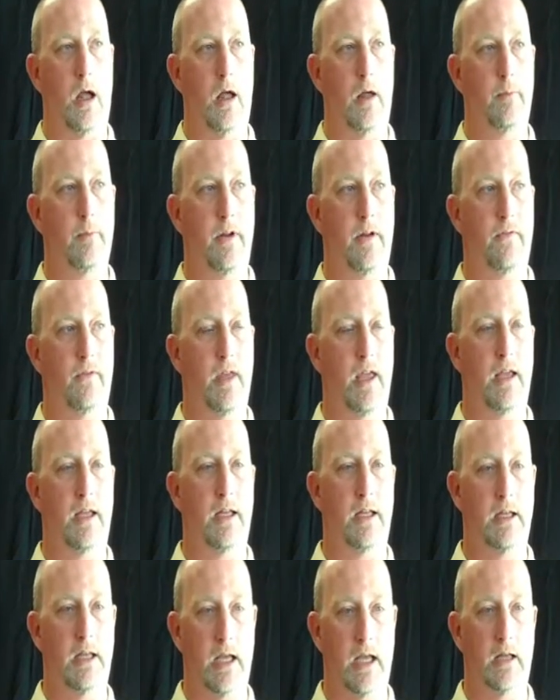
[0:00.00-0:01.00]
Uh, if
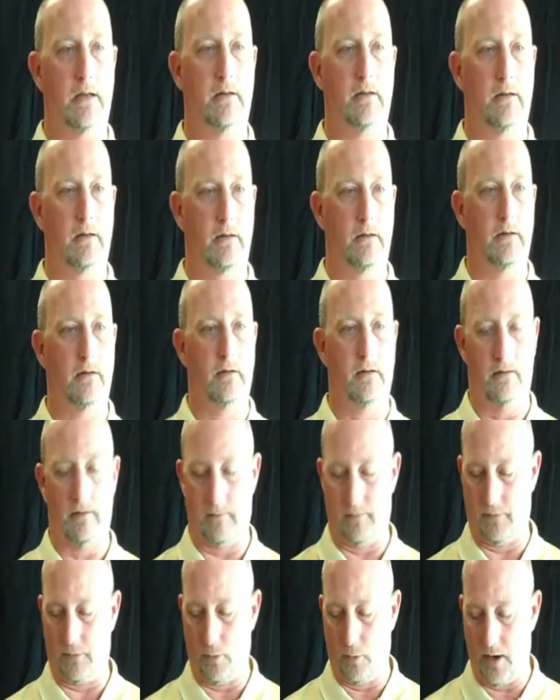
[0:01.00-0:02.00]
they could get
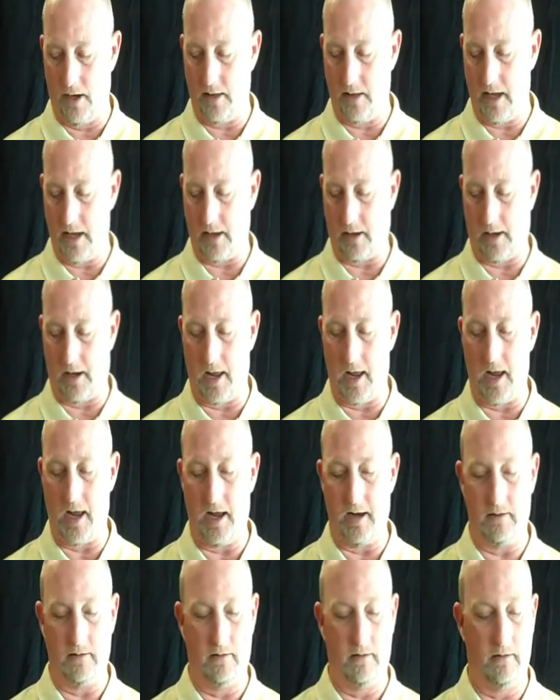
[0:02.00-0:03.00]
the way they
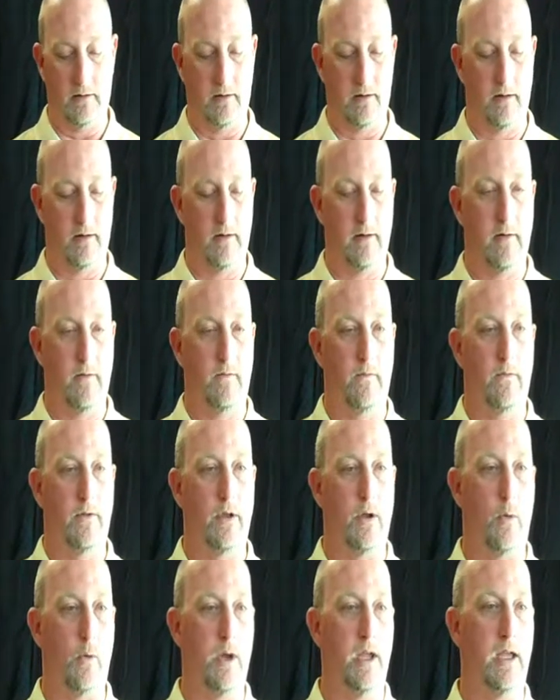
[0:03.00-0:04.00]
align,
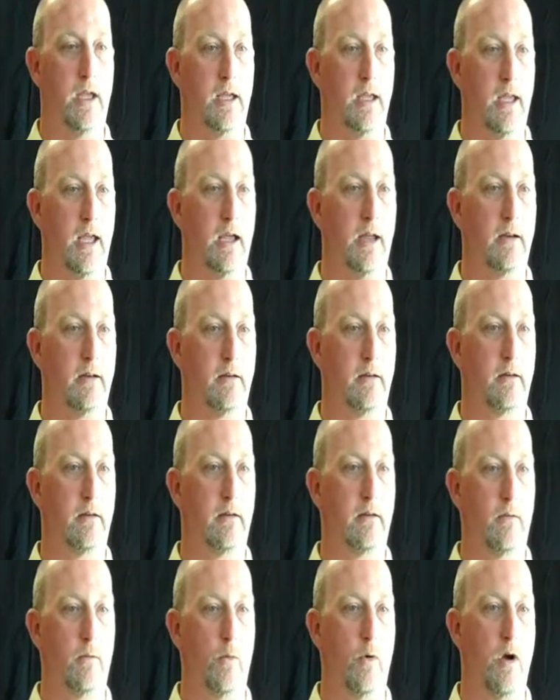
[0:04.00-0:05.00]
you know, we can get
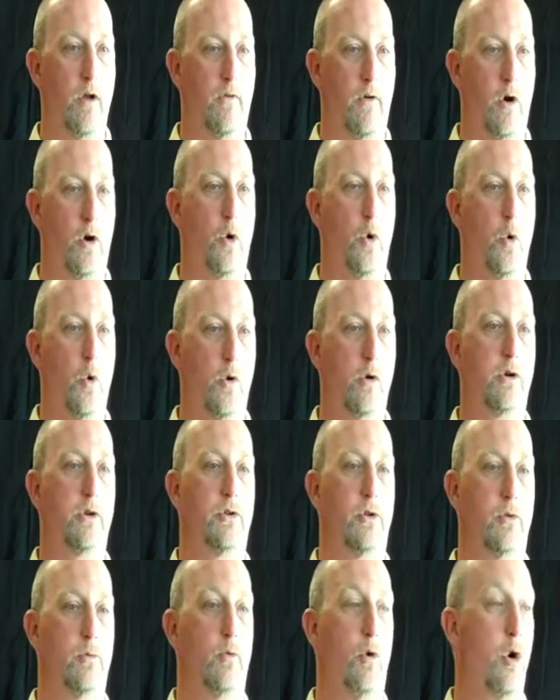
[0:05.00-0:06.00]
one of our
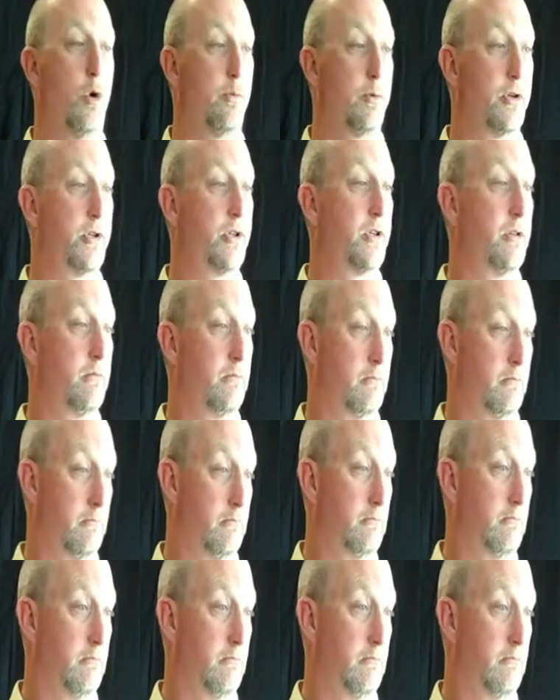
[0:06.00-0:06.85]
corners on Roberson.